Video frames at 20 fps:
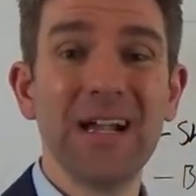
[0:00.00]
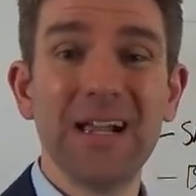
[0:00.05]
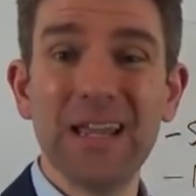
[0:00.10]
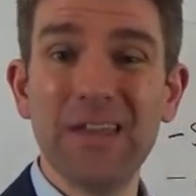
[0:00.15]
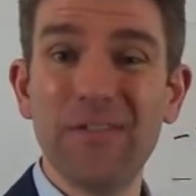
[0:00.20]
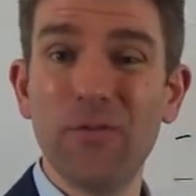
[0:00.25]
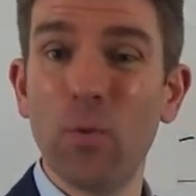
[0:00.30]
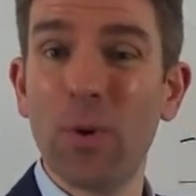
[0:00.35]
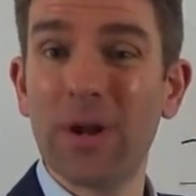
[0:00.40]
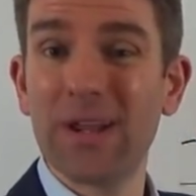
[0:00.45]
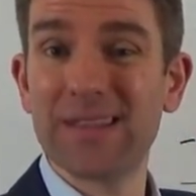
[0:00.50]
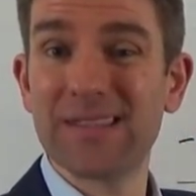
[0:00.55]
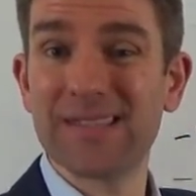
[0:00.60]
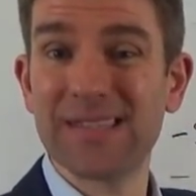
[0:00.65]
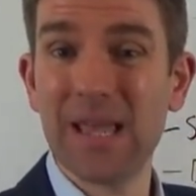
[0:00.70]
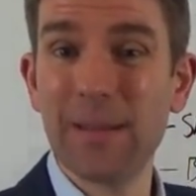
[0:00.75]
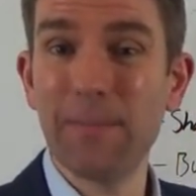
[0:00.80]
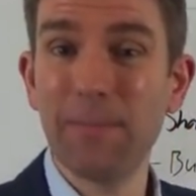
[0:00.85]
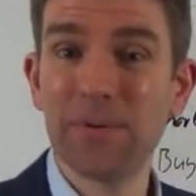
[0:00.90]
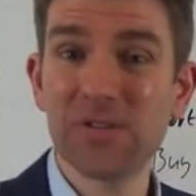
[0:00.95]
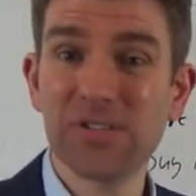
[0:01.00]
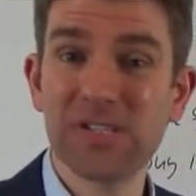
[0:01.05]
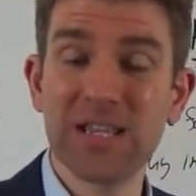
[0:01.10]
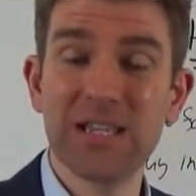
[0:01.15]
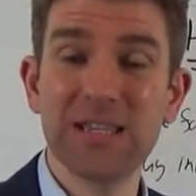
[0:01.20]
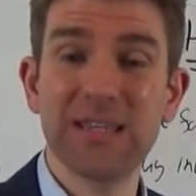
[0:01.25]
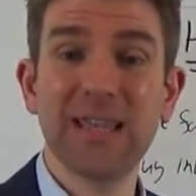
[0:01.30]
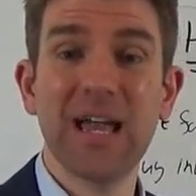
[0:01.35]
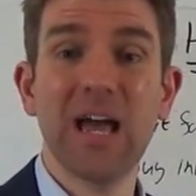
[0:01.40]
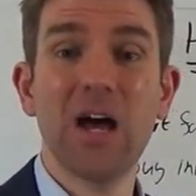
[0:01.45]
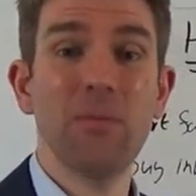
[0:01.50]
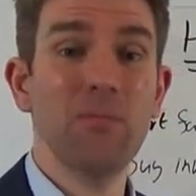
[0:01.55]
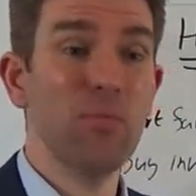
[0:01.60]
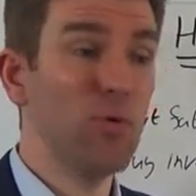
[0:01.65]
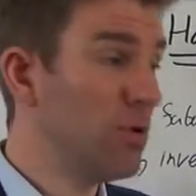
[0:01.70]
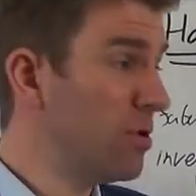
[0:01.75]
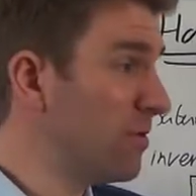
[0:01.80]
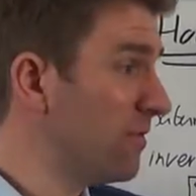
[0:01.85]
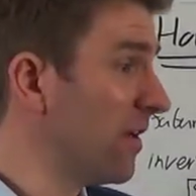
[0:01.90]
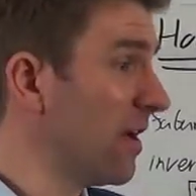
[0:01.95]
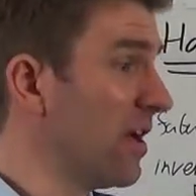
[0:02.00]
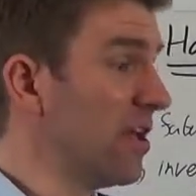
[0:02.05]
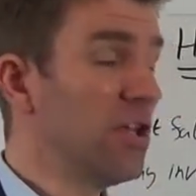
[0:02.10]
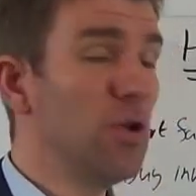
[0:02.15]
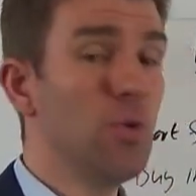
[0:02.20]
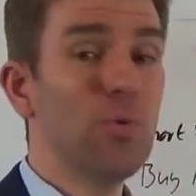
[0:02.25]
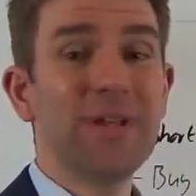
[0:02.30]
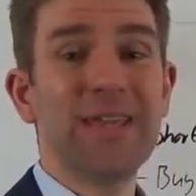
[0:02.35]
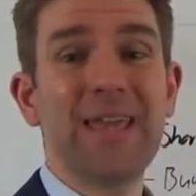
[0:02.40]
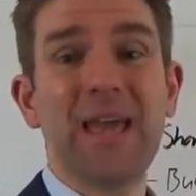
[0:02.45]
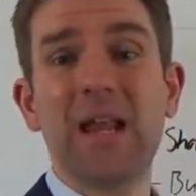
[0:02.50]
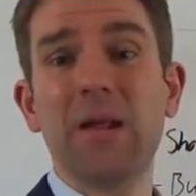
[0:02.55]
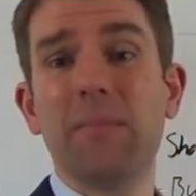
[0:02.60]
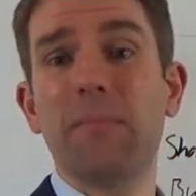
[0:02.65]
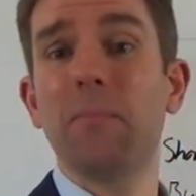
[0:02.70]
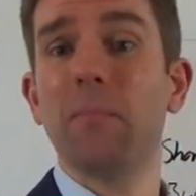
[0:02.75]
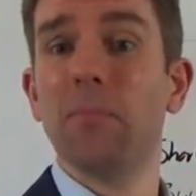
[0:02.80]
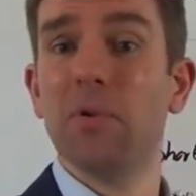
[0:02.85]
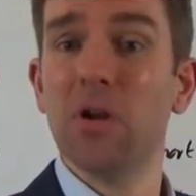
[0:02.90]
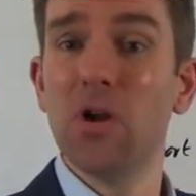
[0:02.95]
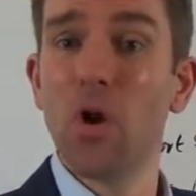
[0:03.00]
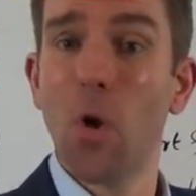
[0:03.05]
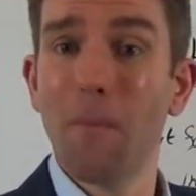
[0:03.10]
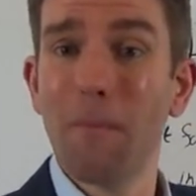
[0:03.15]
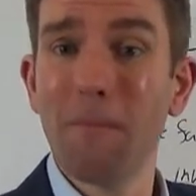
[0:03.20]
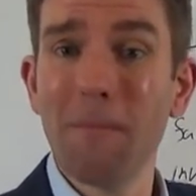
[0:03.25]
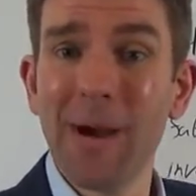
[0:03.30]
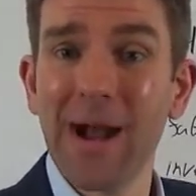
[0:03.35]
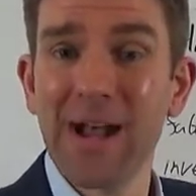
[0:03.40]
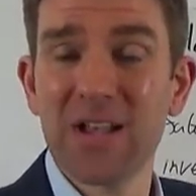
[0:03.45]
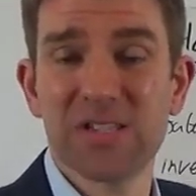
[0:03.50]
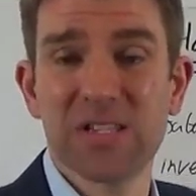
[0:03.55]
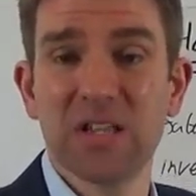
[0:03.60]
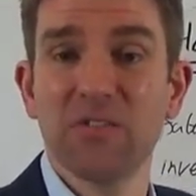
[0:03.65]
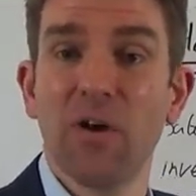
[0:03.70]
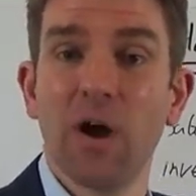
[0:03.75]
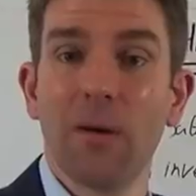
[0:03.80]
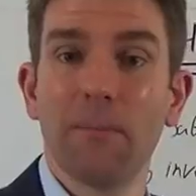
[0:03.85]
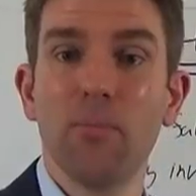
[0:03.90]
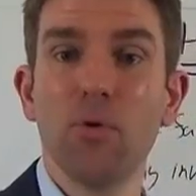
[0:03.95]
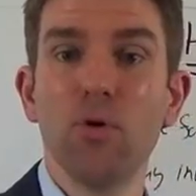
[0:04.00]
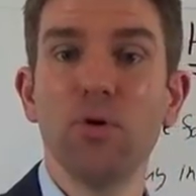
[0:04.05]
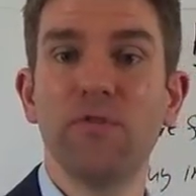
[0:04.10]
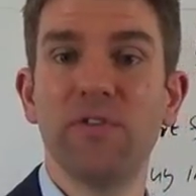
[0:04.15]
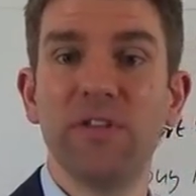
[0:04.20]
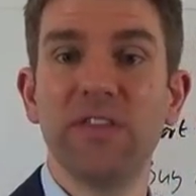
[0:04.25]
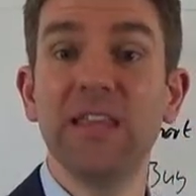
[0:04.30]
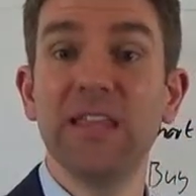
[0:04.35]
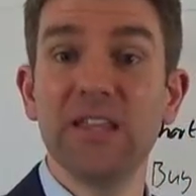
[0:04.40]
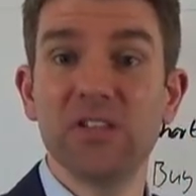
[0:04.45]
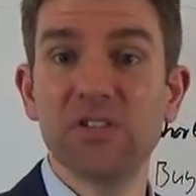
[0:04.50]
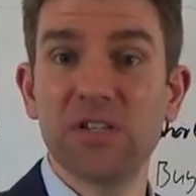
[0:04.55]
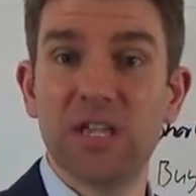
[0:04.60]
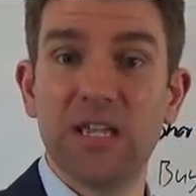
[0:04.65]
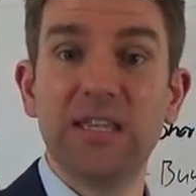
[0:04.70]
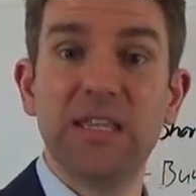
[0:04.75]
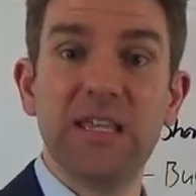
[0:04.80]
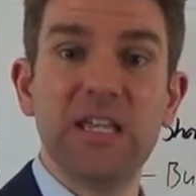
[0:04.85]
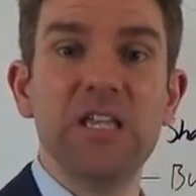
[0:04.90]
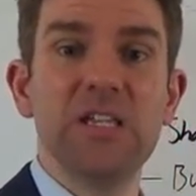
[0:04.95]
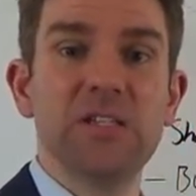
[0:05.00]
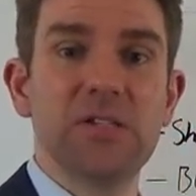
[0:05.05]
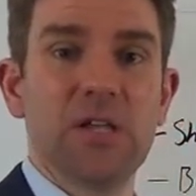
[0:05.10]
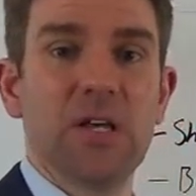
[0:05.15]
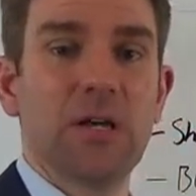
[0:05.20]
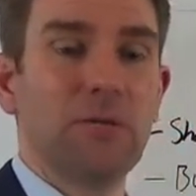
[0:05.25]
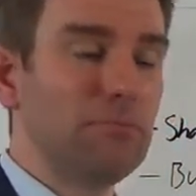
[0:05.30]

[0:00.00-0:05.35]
If you had a 10% down move, you would get a massive up move in these